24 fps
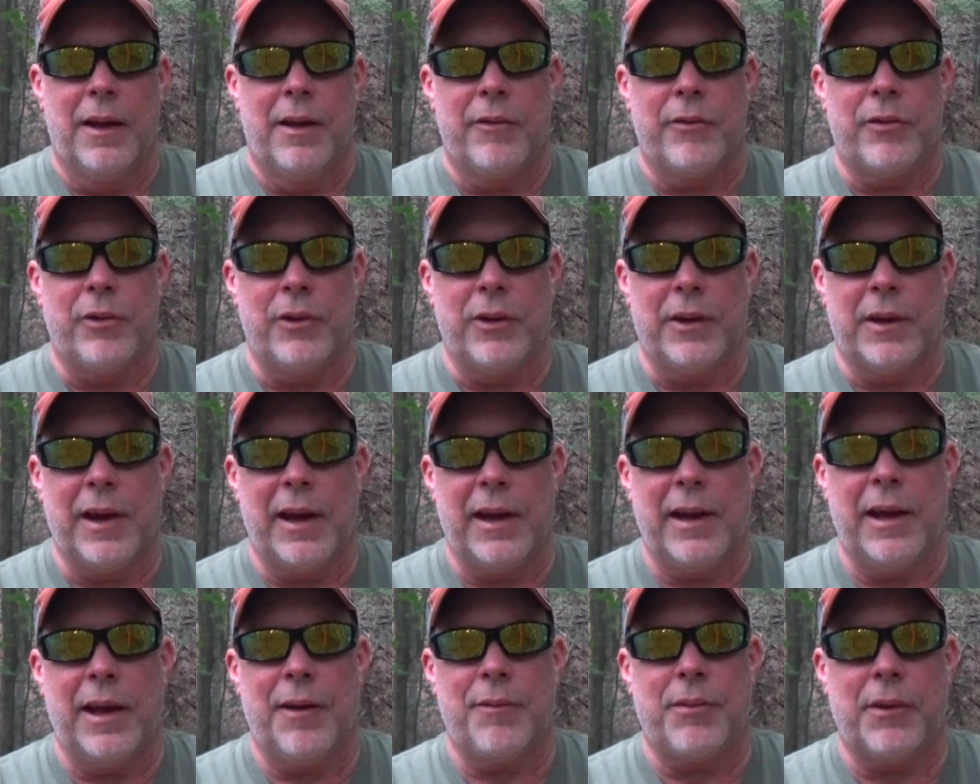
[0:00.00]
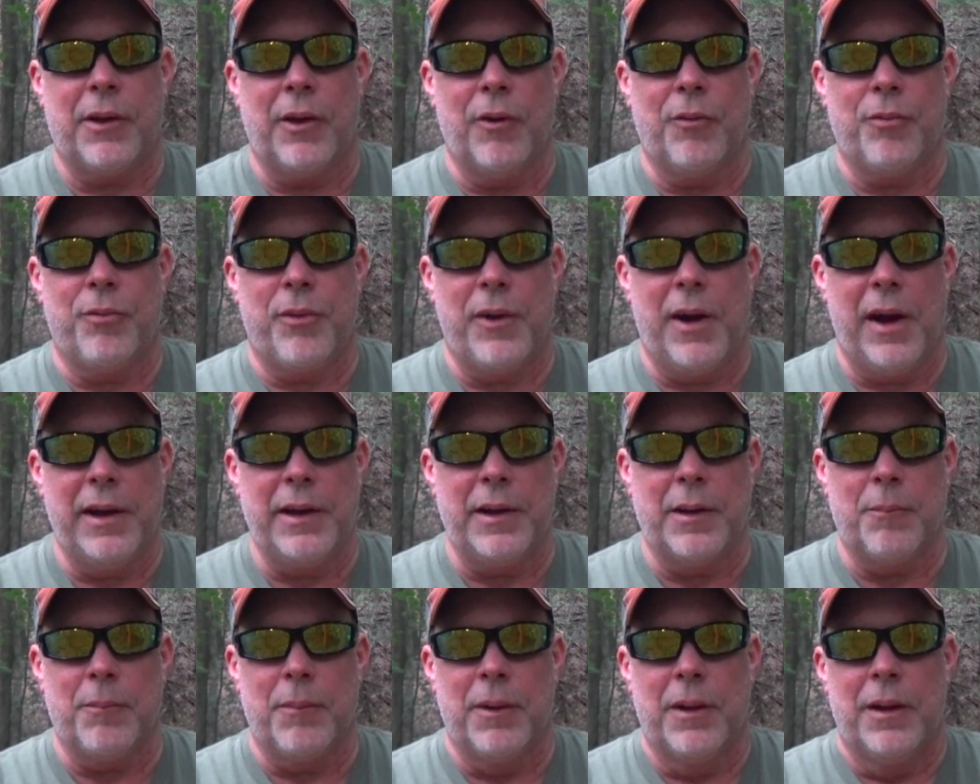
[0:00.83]
So you kind of have to go
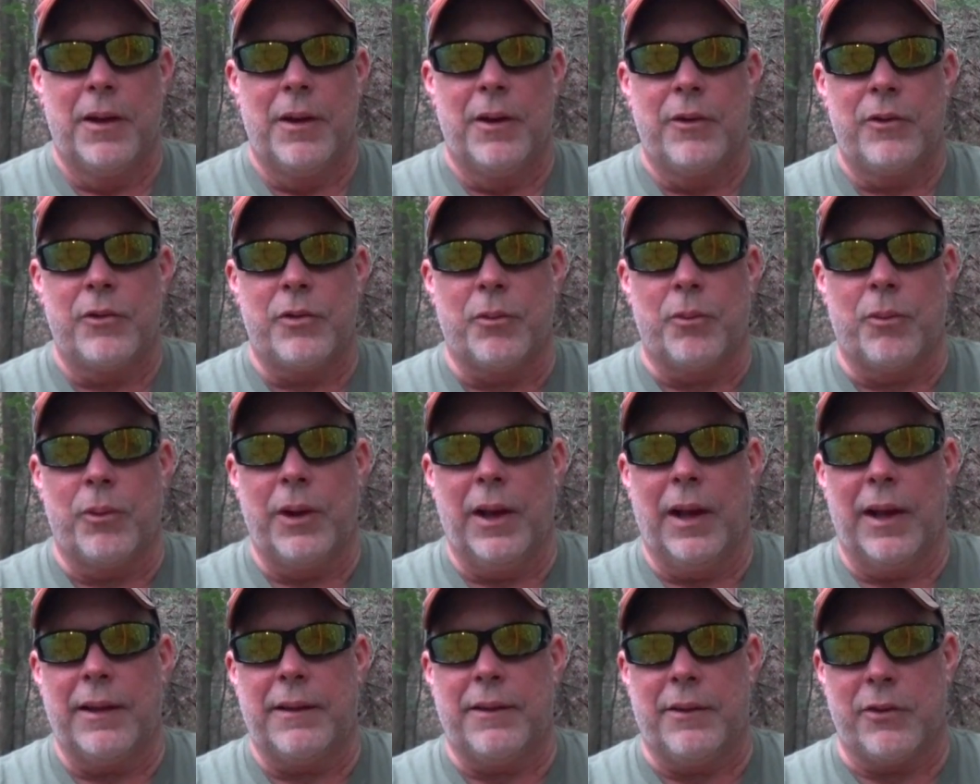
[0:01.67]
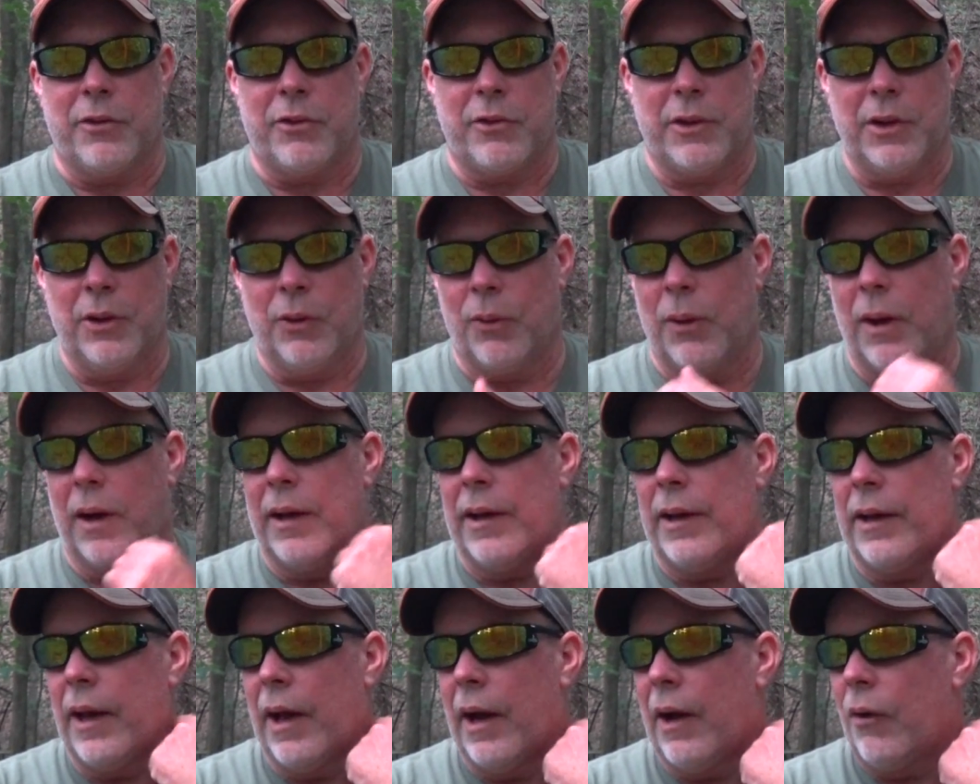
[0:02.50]
find them. So we like to still
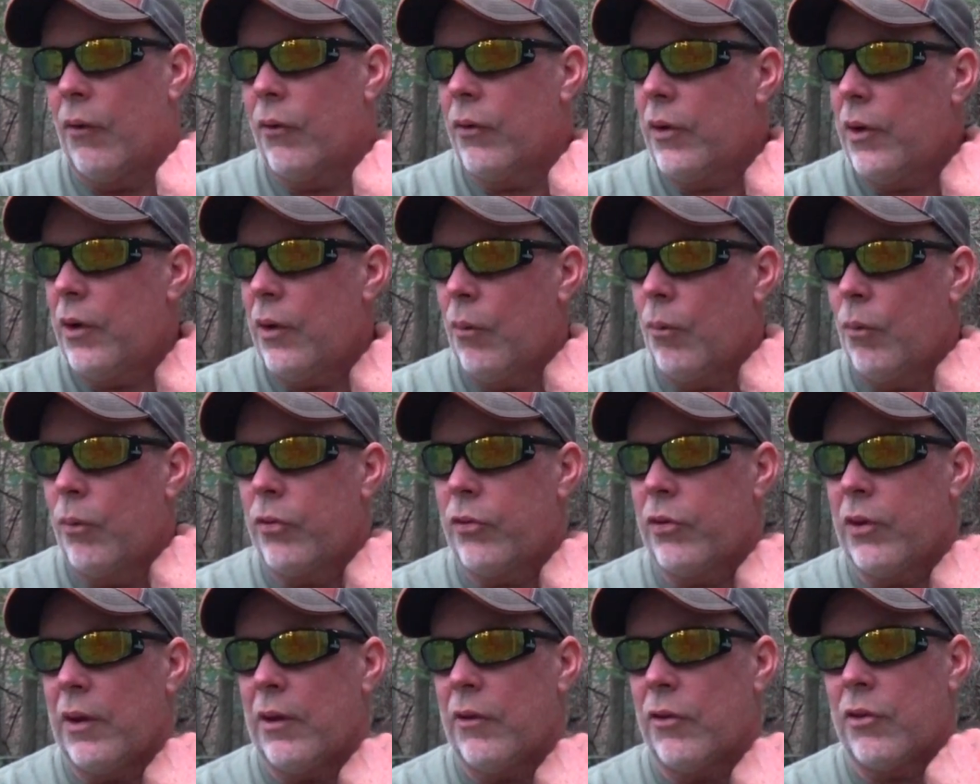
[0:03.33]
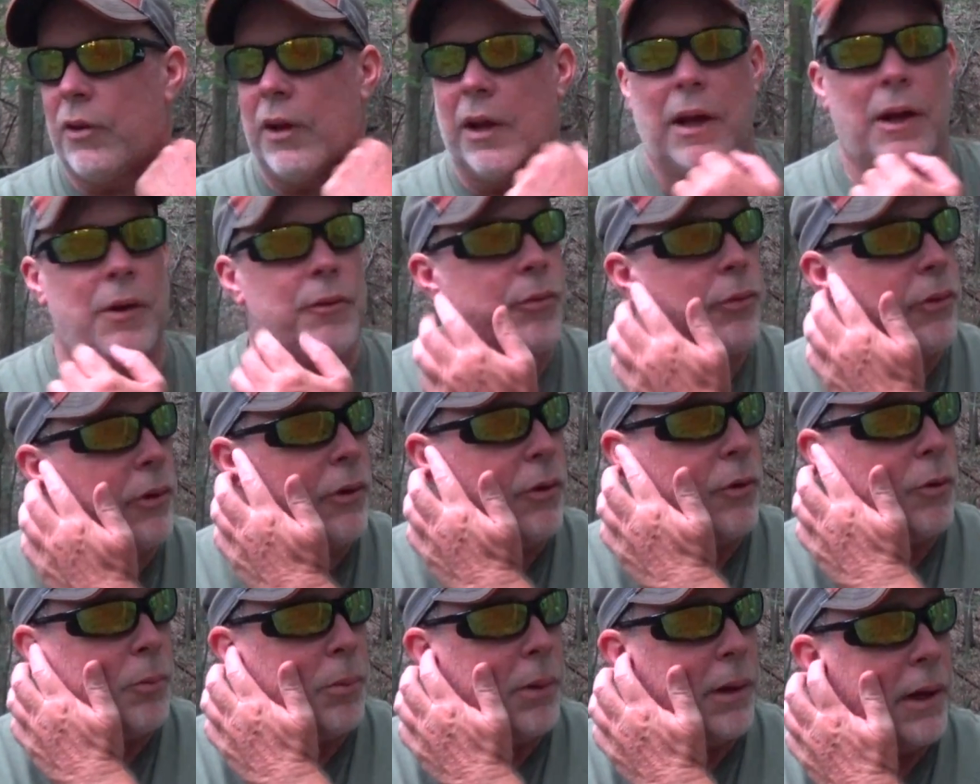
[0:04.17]
hunt now. You know, we'll sit in a stand for a
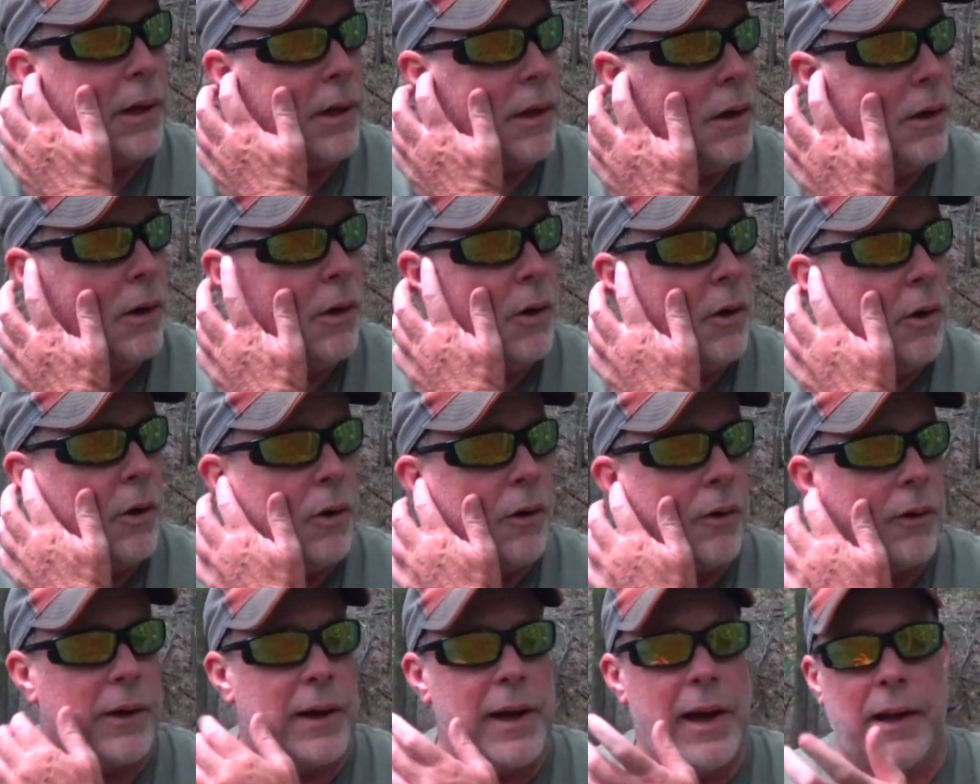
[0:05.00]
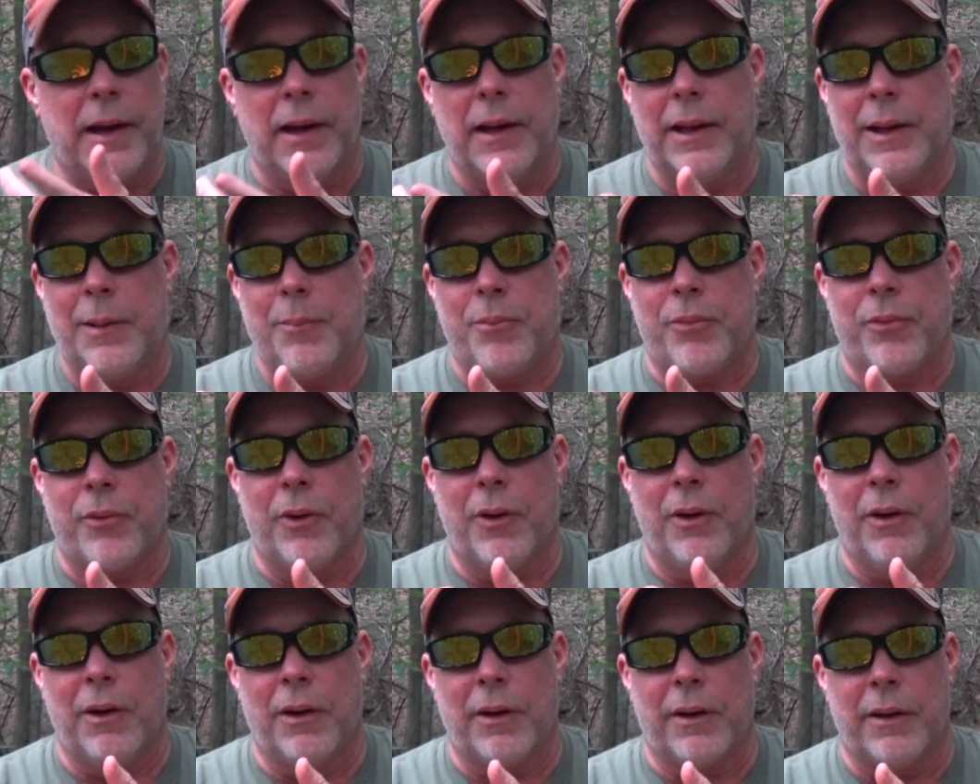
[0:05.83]
little bit, or kind of
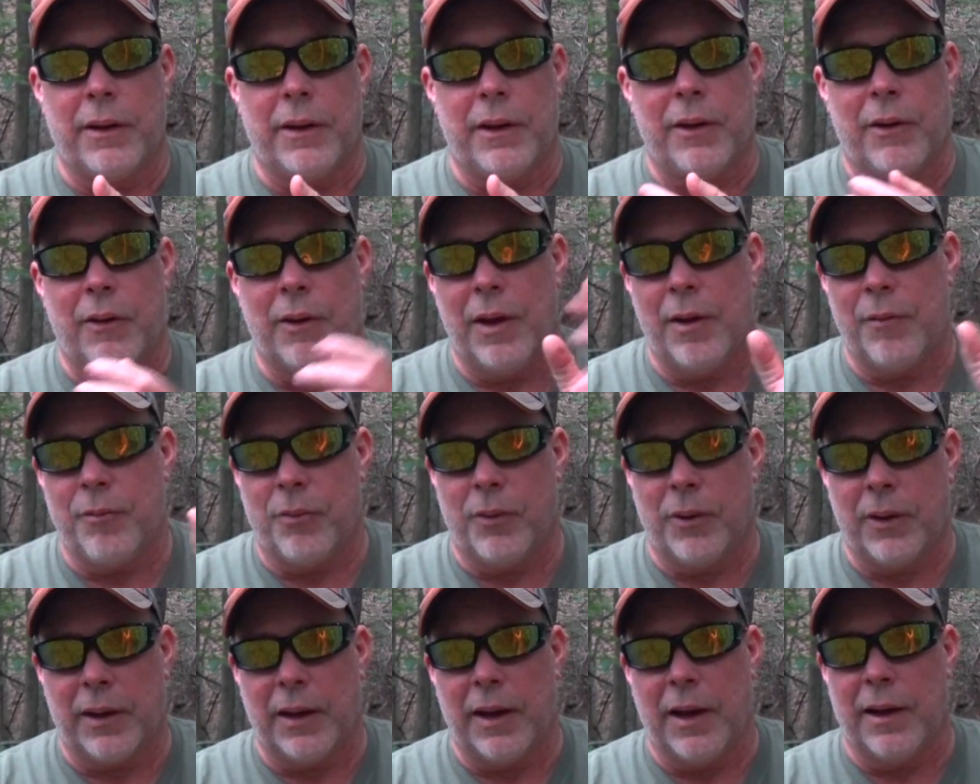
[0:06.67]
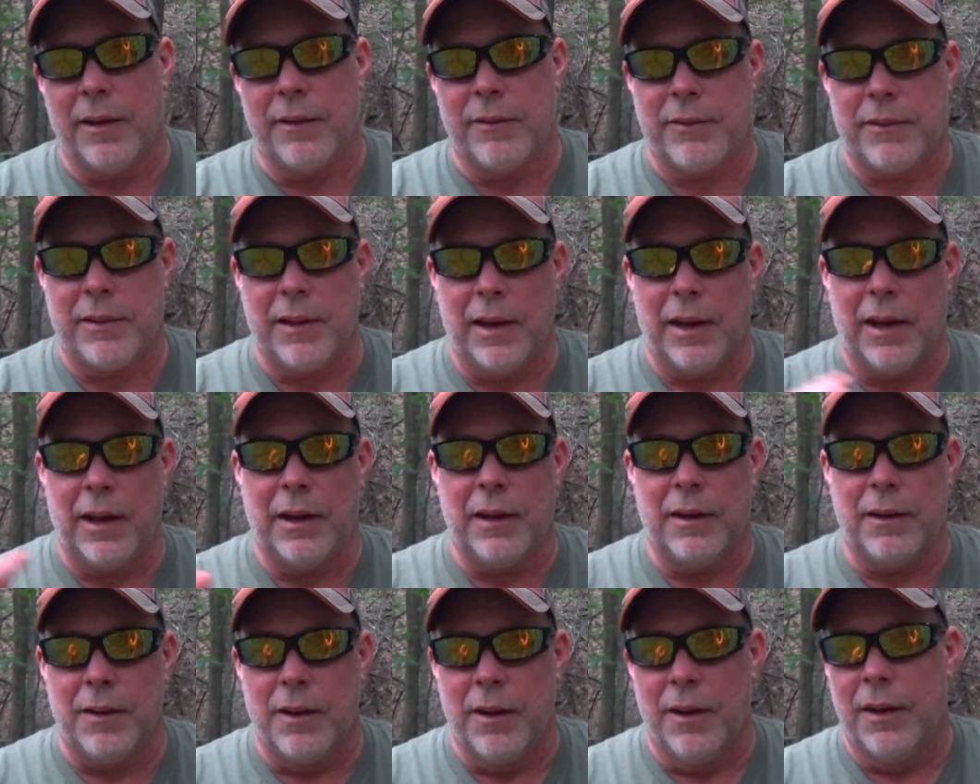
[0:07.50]
leapfrog, you know, have one guy in a
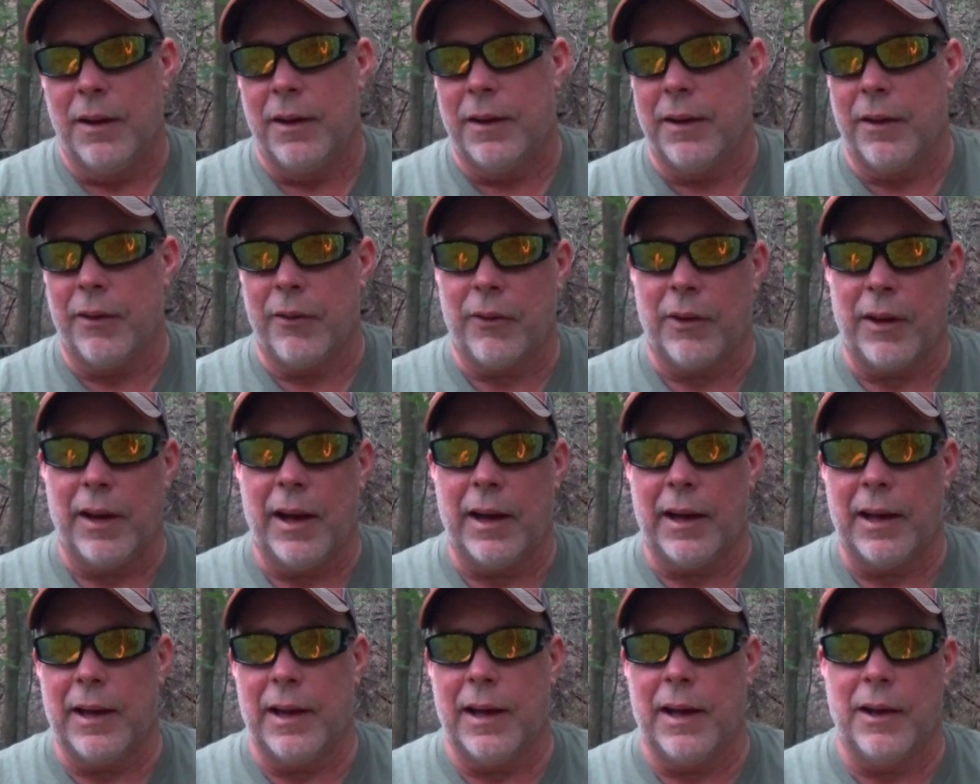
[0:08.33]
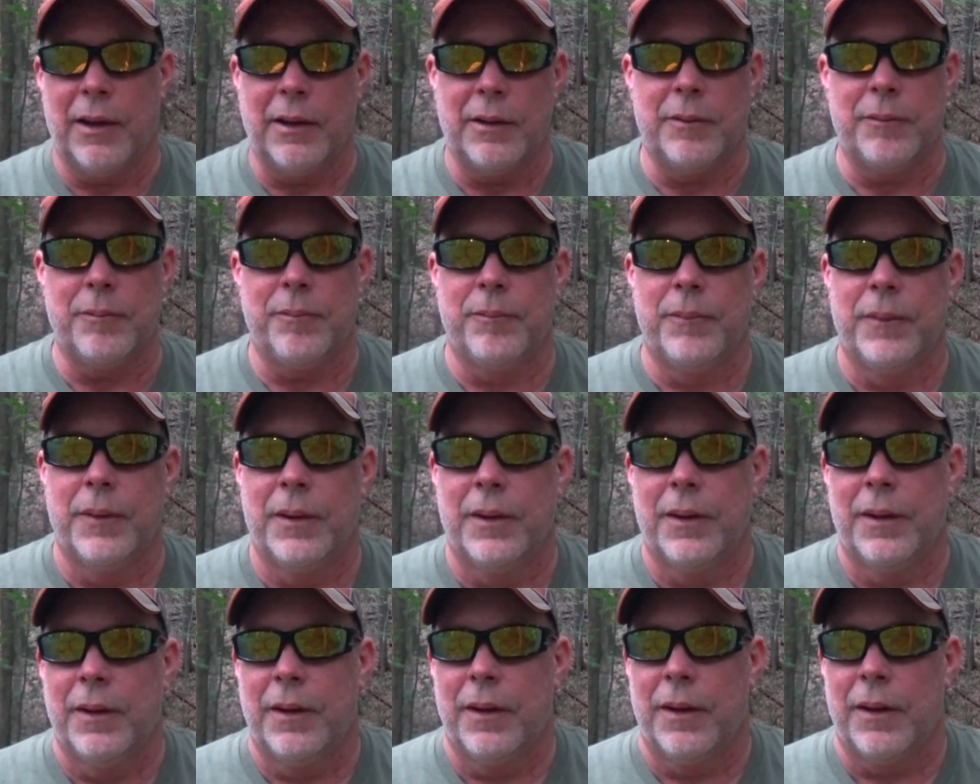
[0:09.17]
stand and another guy get out and,
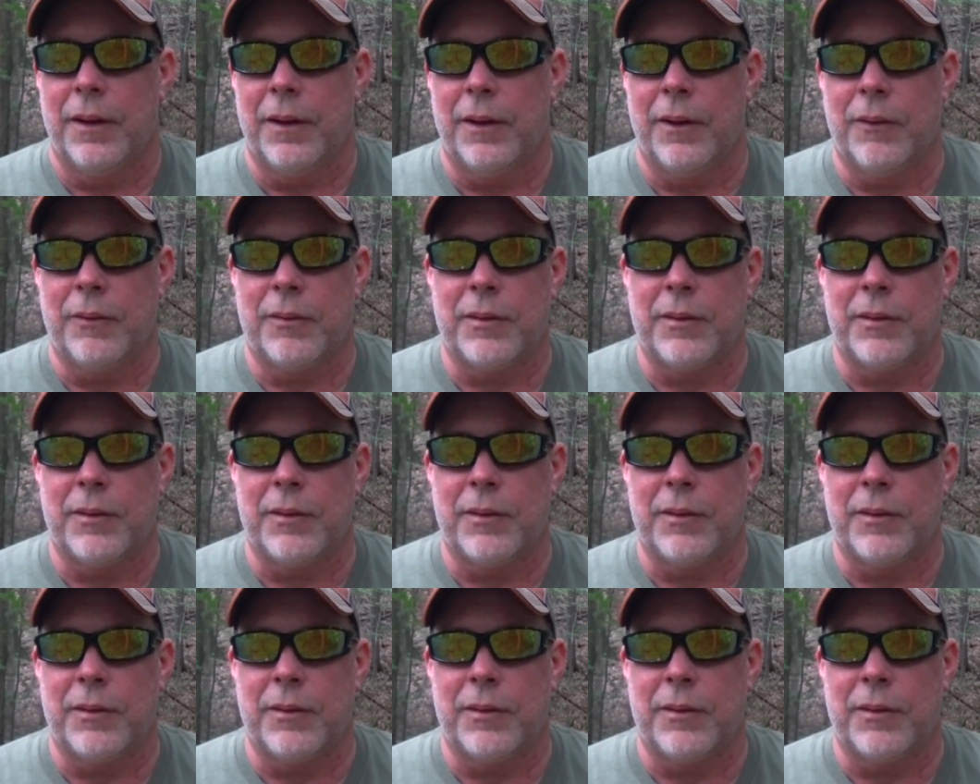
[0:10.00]
you know,